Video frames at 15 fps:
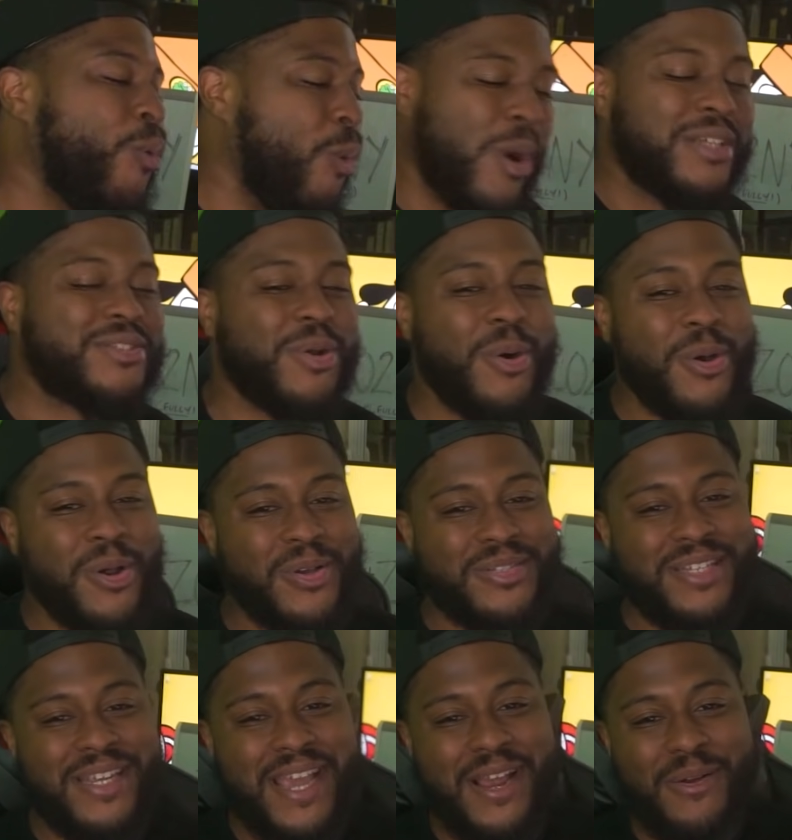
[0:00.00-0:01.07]
What's going on,
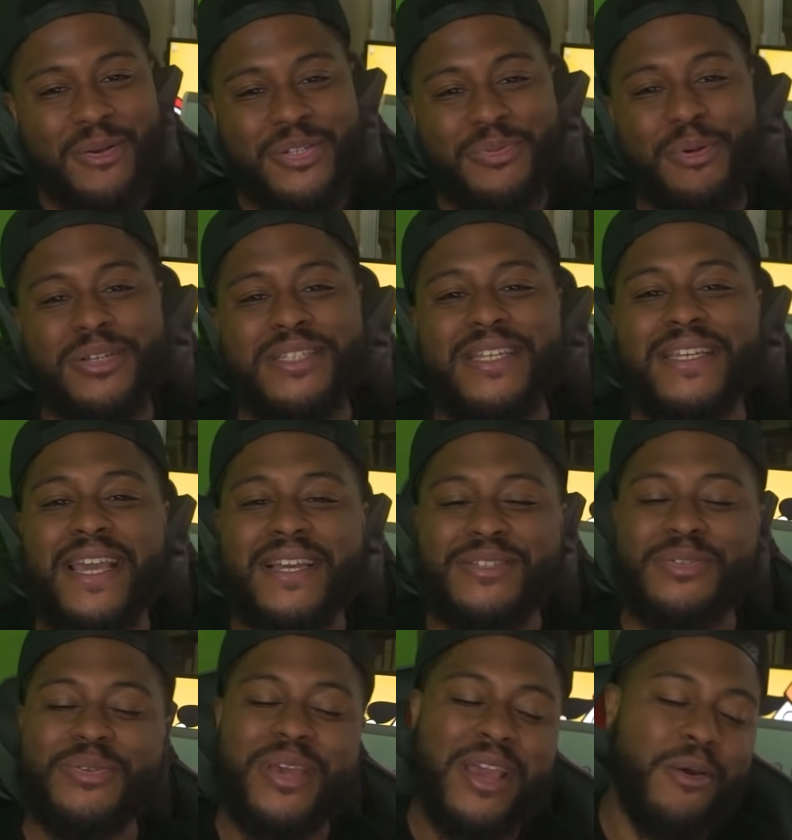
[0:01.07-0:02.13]
CKHoops? Your boy
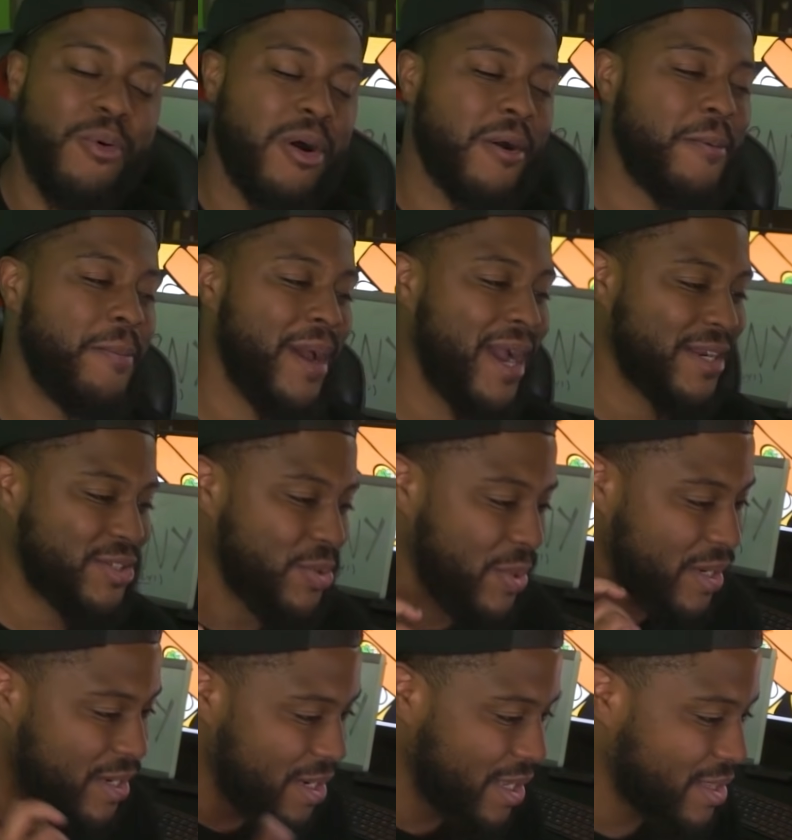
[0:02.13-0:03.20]
CK2K, and welcome back to
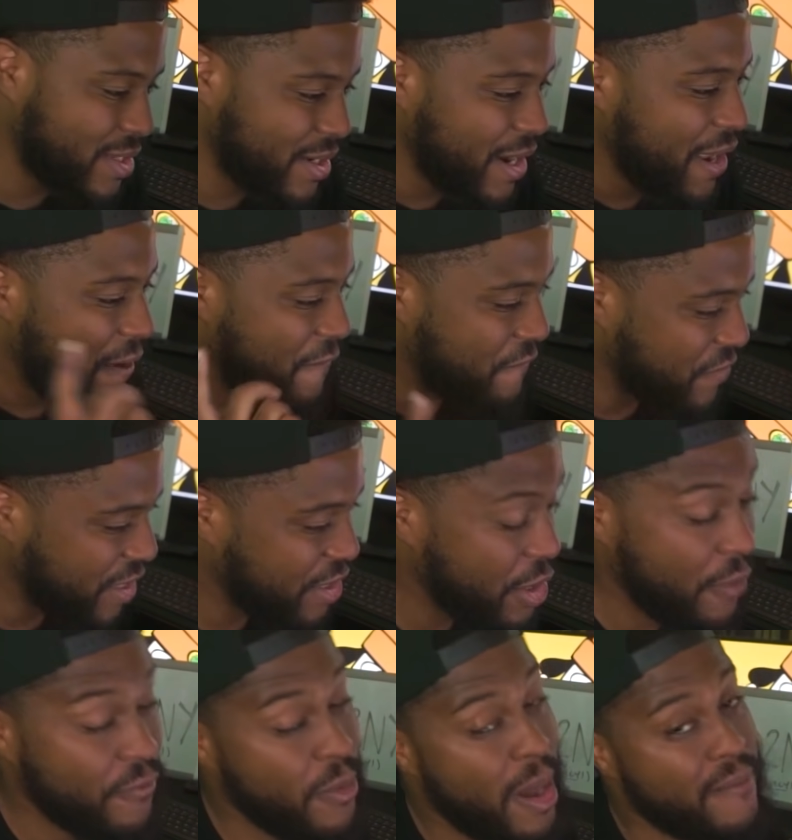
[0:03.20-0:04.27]
another video.
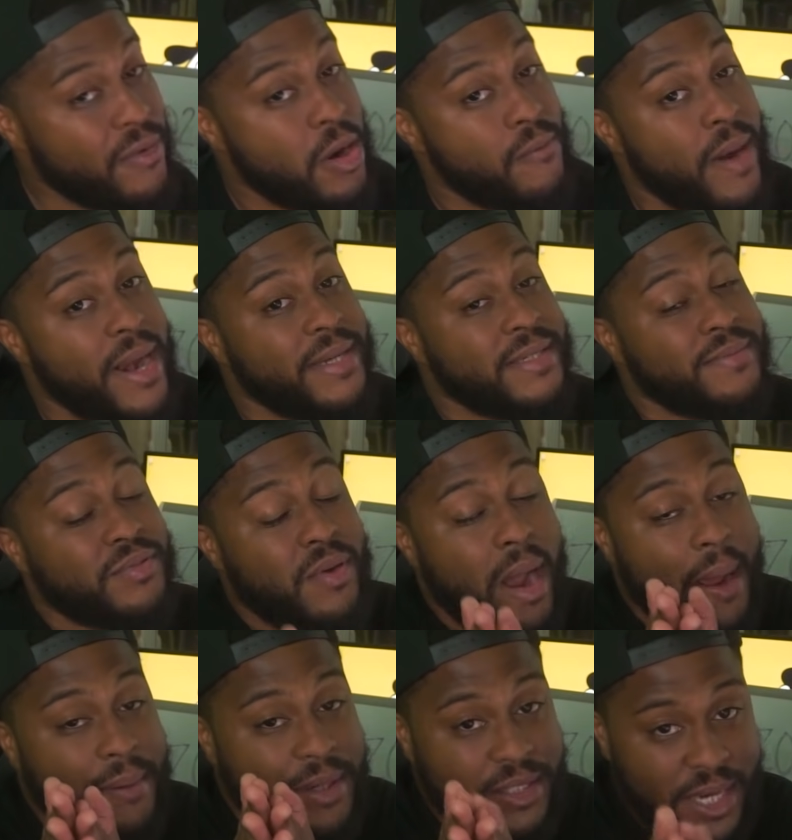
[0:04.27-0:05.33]
If you haven't already,
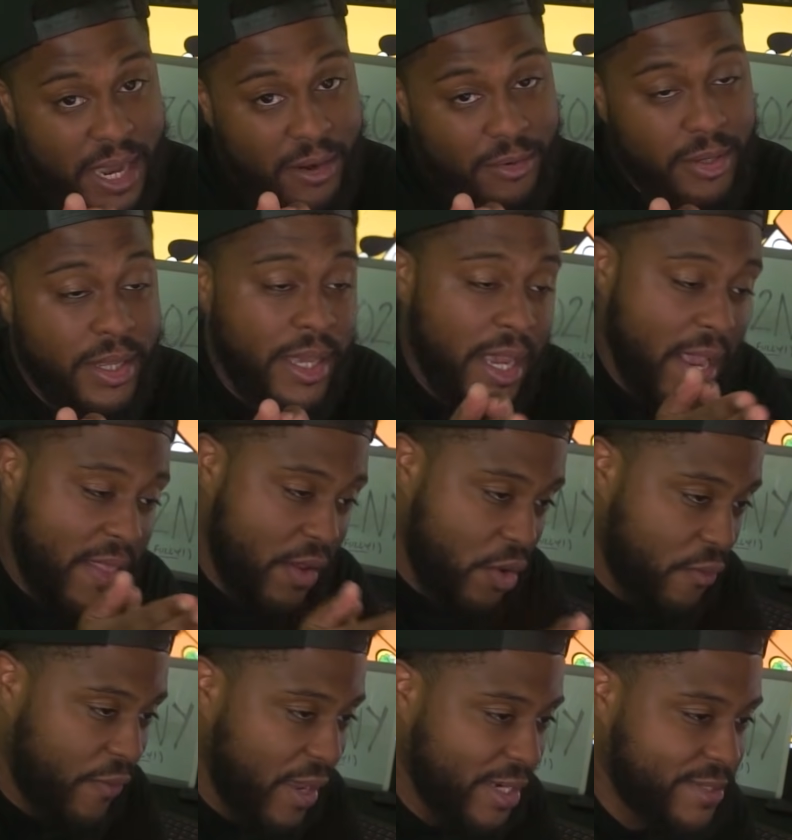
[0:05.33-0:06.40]
subscribe to the channel, hit that
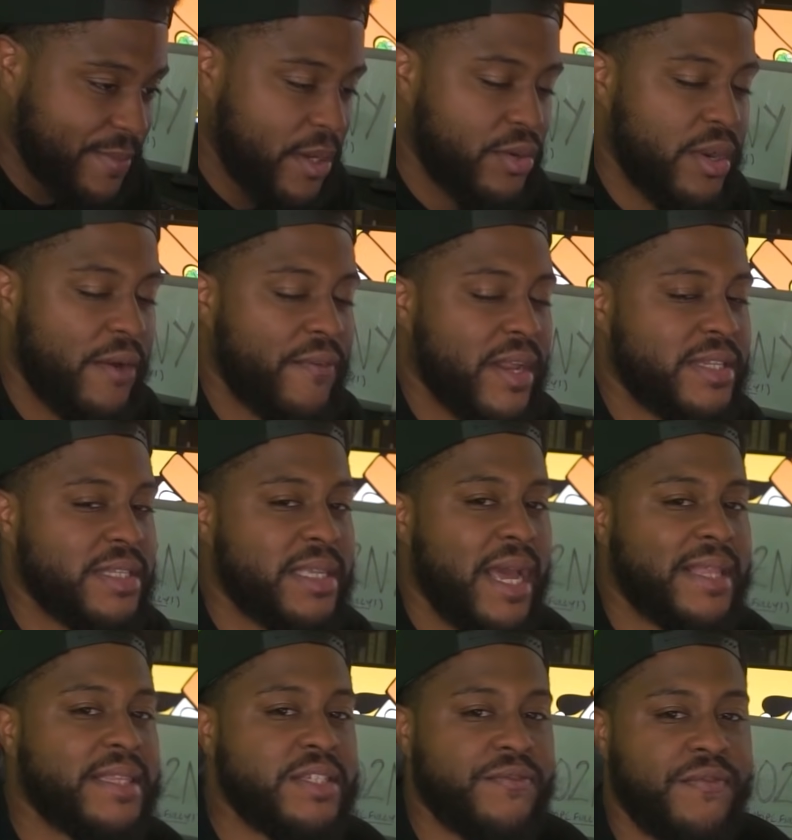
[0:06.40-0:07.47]
notification bell, and don't forget to
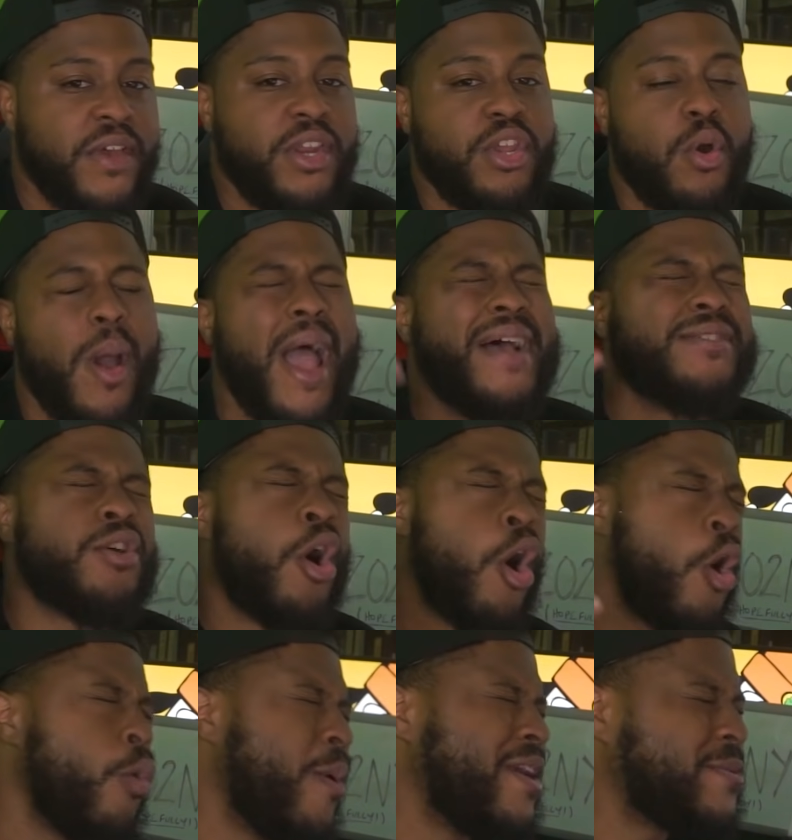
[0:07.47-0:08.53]
like this video. As
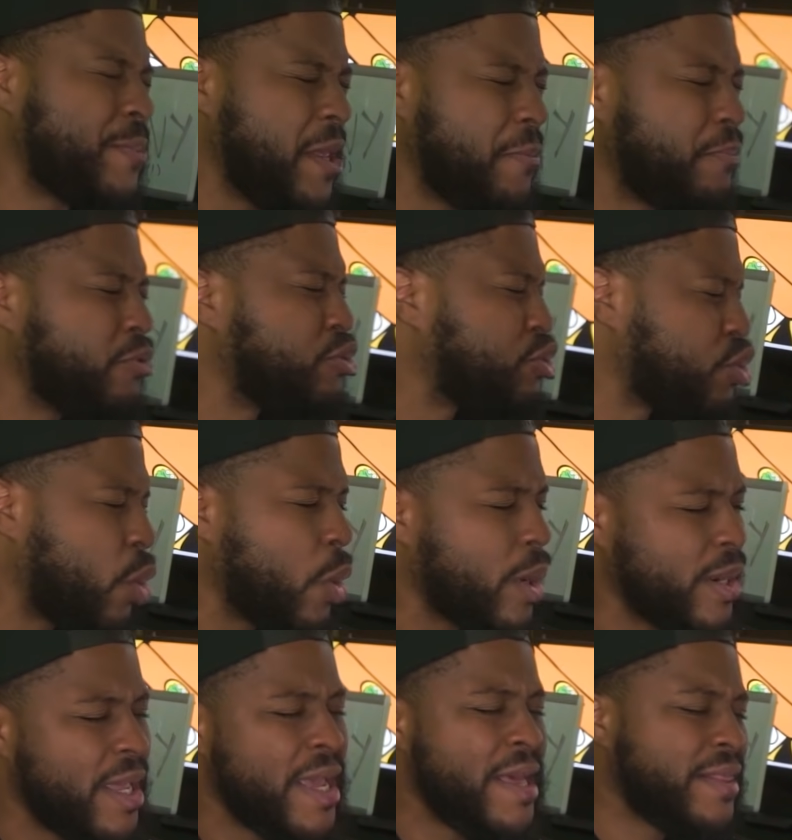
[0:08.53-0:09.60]
always, people,
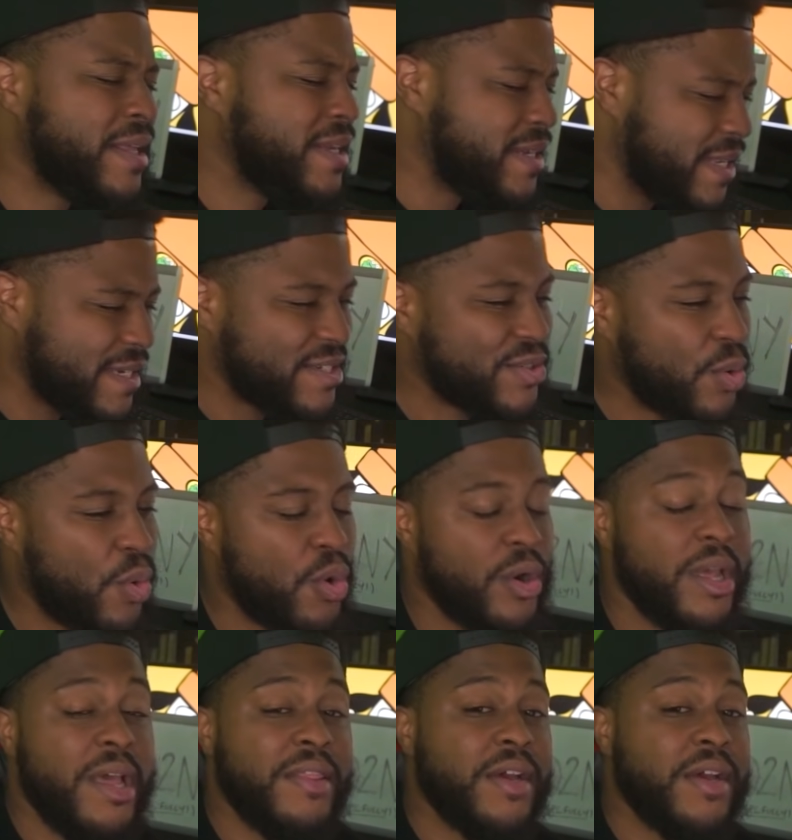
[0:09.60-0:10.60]
join the Discord.